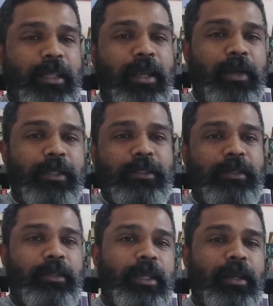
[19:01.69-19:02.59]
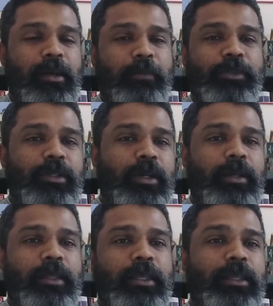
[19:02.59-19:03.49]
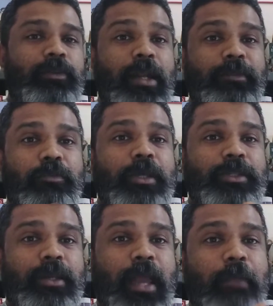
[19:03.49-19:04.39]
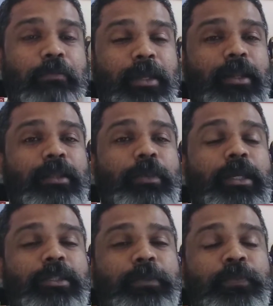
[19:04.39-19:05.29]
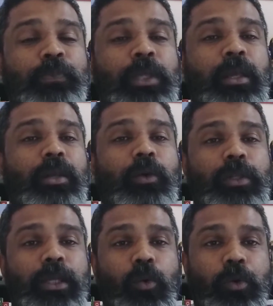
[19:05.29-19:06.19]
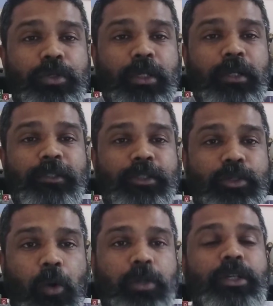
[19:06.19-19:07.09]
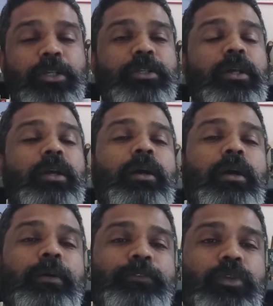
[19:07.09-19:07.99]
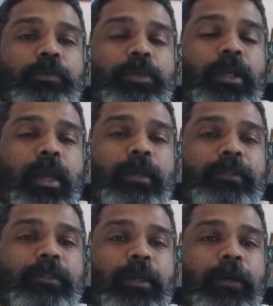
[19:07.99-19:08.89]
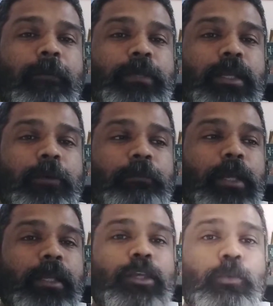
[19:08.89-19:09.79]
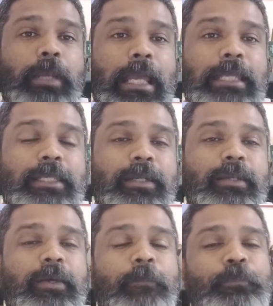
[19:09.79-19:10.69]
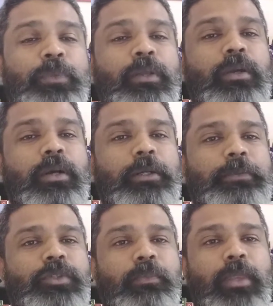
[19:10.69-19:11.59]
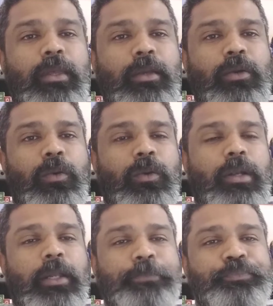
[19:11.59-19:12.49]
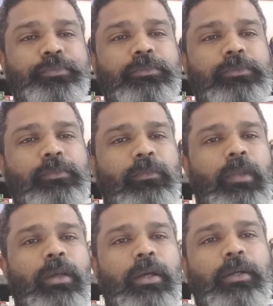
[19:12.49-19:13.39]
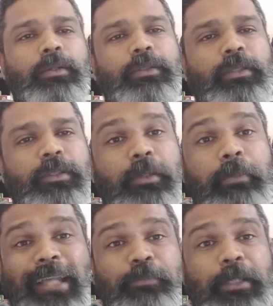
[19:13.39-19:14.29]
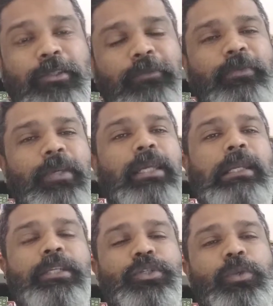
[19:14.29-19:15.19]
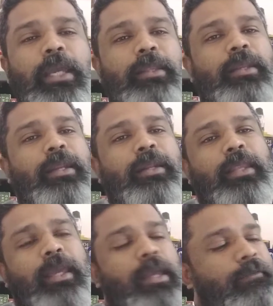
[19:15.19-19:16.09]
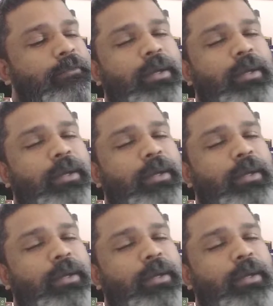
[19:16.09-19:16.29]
There comes the transformation happened because the original Scottish script has accumulated something called some aspects of English together, and they have